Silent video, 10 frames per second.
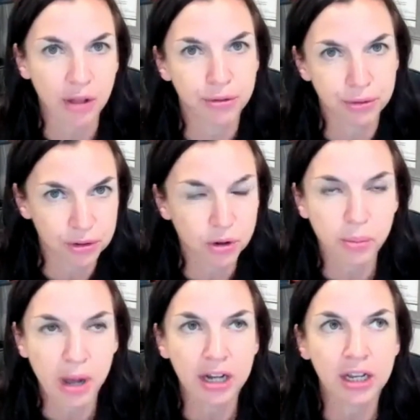how their physical
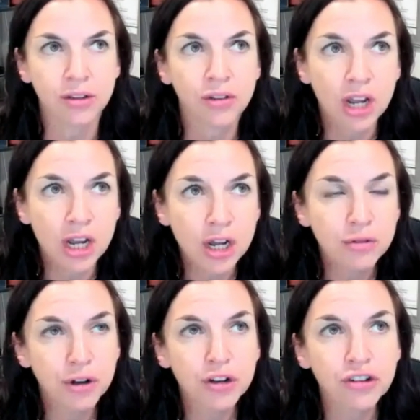body is
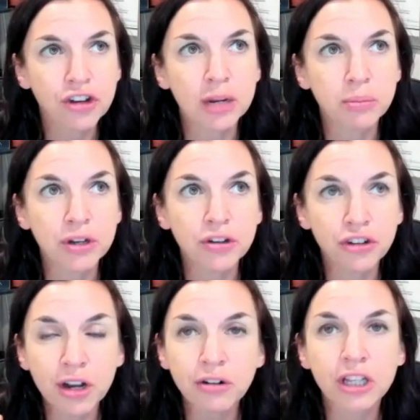functioning. But
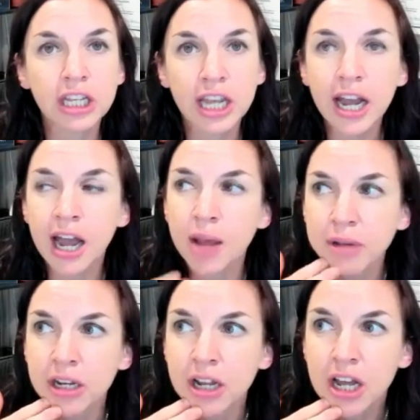generally, yeah, I
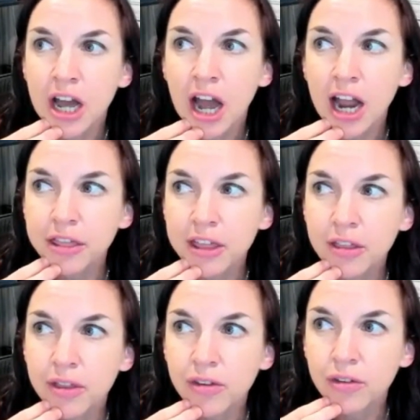mean, I
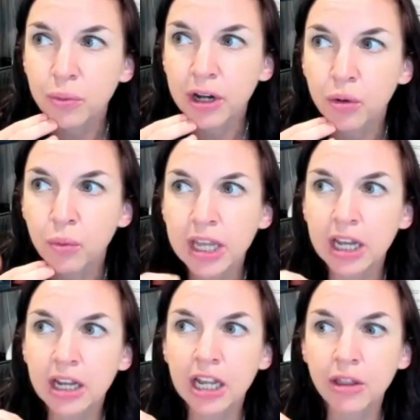think this is where we
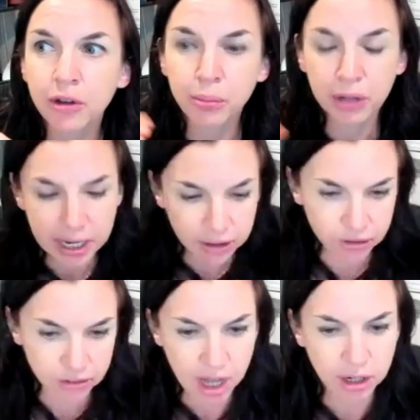get either
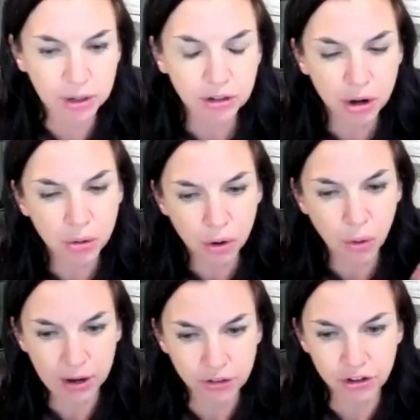blinders on and we don't
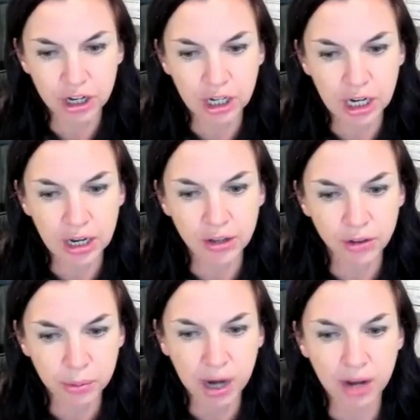question, is
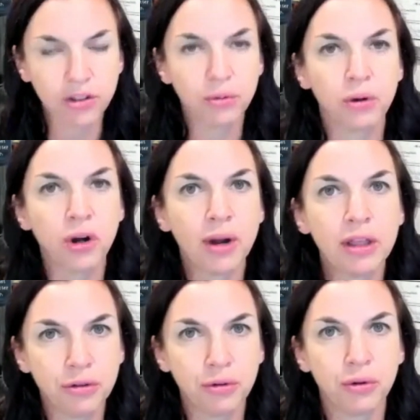the process we're
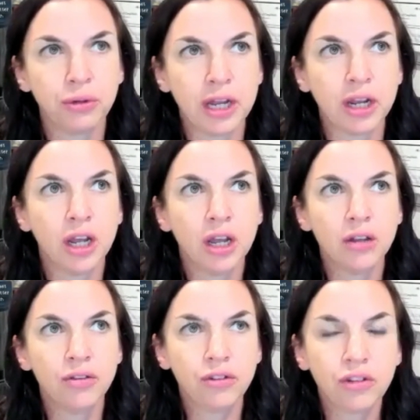going through like
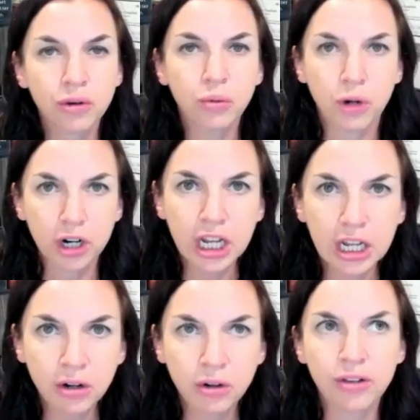still
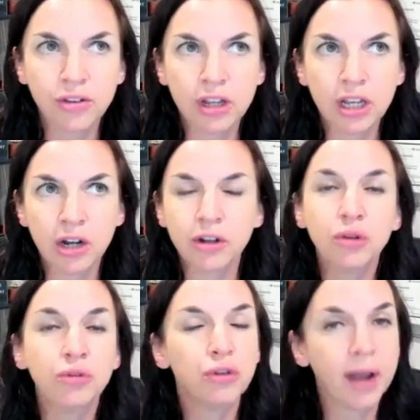working, or is, and
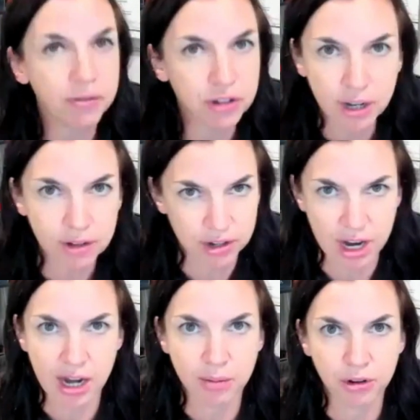you do have to give it
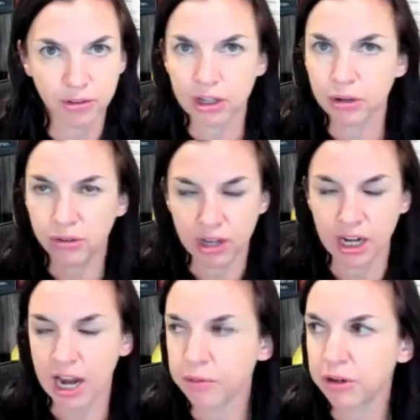time, just like you said,
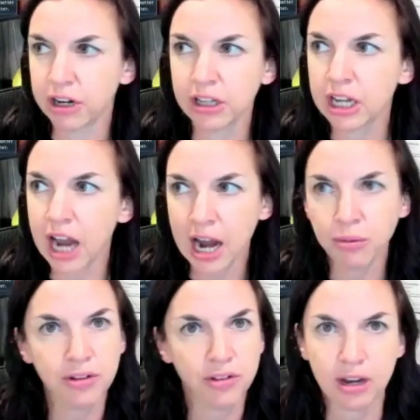Abby, right? Like I
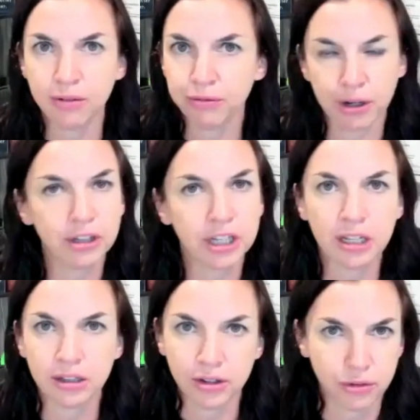would say fairly
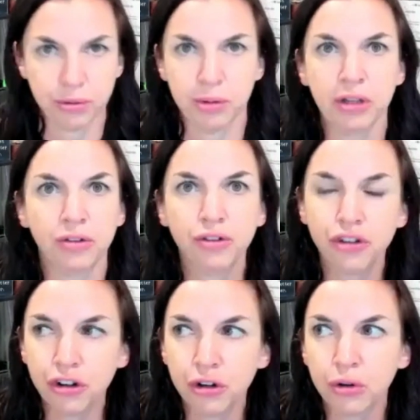at least 3 months
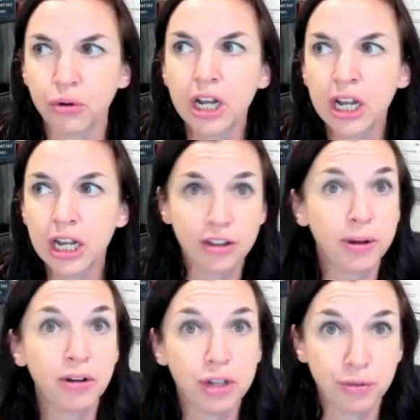too,
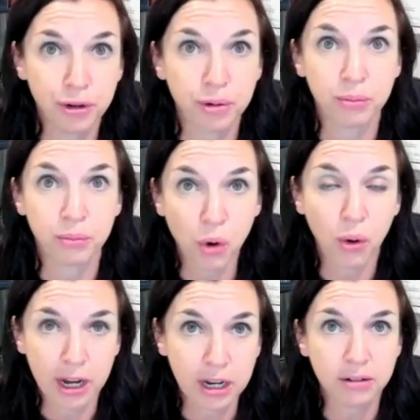especially if you're
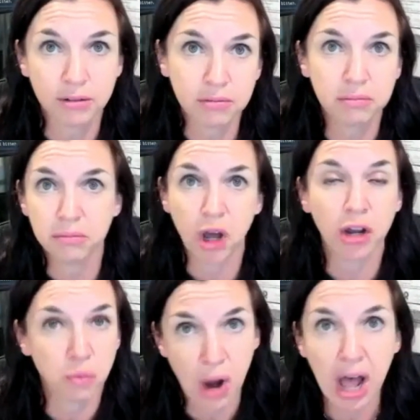quite
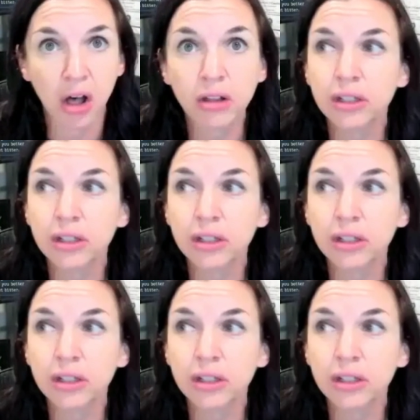unwell,